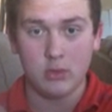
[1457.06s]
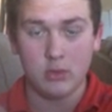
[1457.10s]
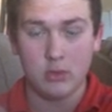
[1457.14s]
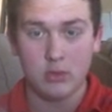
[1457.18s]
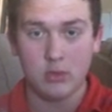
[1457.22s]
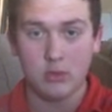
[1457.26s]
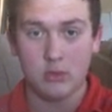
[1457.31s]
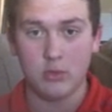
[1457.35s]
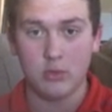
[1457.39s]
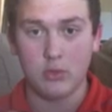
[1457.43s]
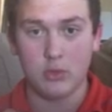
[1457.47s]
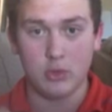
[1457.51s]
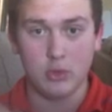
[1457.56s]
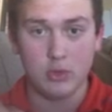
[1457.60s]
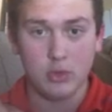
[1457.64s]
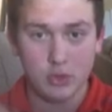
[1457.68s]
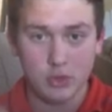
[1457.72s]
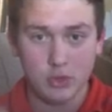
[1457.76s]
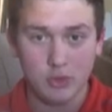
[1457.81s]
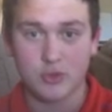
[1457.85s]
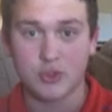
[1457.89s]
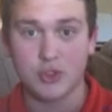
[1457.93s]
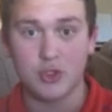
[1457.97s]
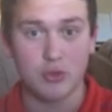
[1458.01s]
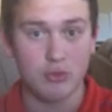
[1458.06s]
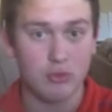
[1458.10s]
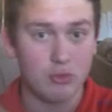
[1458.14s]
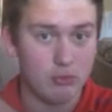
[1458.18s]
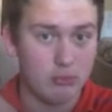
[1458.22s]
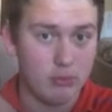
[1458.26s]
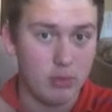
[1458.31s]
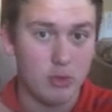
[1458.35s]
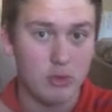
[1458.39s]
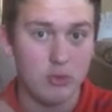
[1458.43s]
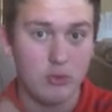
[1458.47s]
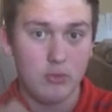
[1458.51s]
or your shoulder
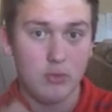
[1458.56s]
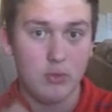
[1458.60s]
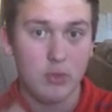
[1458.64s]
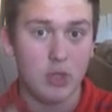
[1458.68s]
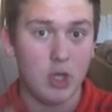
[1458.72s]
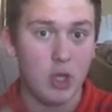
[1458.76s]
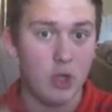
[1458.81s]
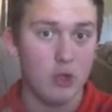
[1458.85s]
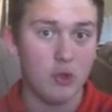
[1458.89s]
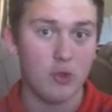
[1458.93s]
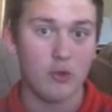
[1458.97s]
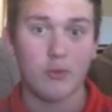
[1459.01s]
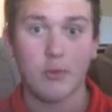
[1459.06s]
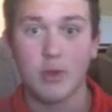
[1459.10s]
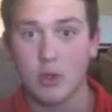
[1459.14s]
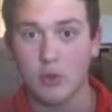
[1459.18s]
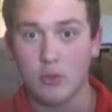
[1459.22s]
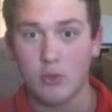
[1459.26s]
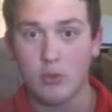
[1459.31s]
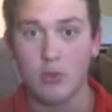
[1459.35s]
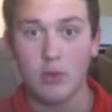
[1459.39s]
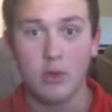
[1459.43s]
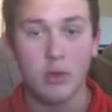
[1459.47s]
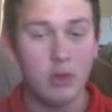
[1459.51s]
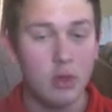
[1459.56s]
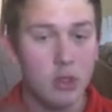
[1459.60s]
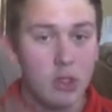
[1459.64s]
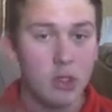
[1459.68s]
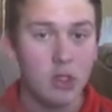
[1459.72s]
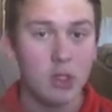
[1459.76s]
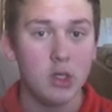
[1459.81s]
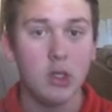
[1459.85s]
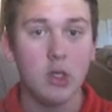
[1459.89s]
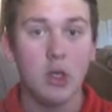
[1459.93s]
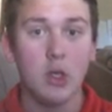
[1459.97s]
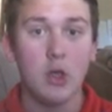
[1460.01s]
bone, collarbone,
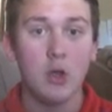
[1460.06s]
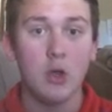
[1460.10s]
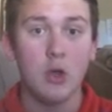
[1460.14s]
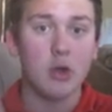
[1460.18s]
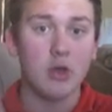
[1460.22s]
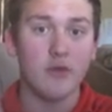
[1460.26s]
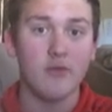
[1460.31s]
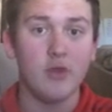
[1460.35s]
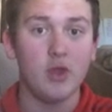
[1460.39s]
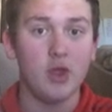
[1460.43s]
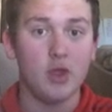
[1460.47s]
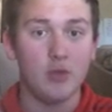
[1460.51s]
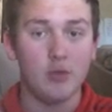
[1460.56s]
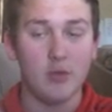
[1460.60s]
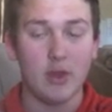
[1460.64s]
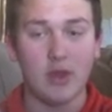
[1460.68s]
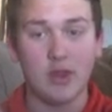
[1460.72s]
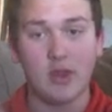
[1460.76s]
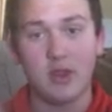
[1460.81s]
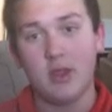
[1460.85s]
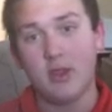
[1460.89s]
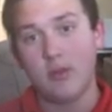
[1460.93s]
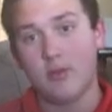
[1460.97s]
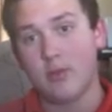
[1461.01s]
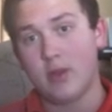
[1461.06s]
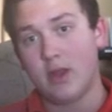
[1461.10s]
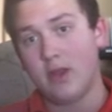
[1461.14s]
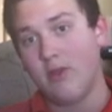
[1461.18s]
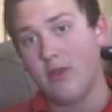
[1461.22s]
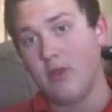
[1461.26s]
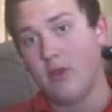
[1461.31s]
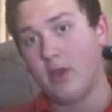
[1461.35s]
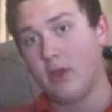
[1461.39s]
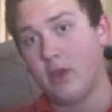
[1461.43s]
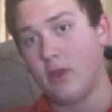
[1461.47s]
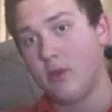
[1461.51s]
wherever you rest it, right
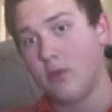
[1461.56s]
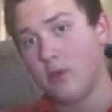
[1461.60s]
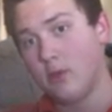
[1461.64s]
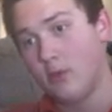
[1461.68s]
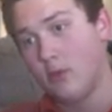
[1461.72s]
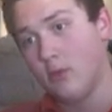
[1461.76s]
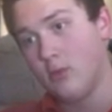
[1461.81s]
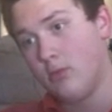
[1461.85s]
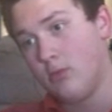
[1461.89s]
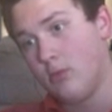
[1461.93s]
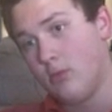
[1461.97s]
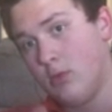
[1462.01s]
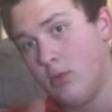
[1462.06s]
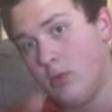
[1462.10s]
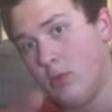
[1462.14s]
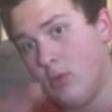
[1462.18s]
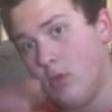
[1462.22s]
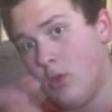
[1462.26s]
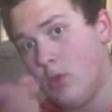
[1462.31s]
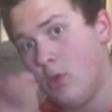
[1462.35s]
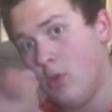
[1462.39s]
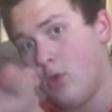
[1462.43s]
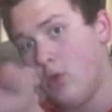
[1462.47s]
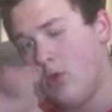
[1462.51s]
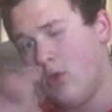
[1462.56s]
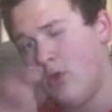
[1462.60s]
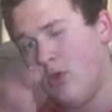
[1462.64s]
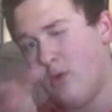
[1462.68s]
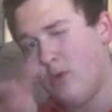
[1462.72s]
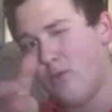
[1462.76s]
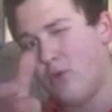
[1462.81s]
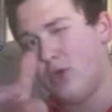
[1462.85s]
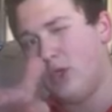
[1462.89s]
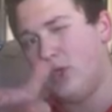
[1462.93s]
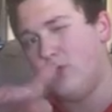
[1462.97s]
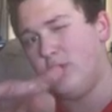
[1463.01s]
there, while
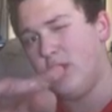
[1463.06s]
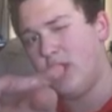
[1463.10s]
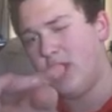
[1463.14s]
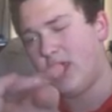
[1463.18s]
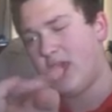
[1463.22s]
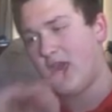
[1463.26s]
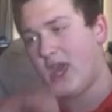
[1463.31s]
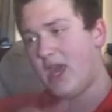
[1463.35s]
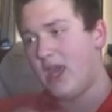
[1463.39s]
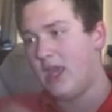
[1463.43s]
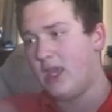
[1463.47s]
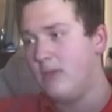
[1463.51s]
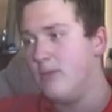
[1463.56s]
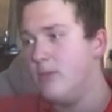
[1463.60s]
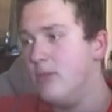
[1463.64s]
you take aim.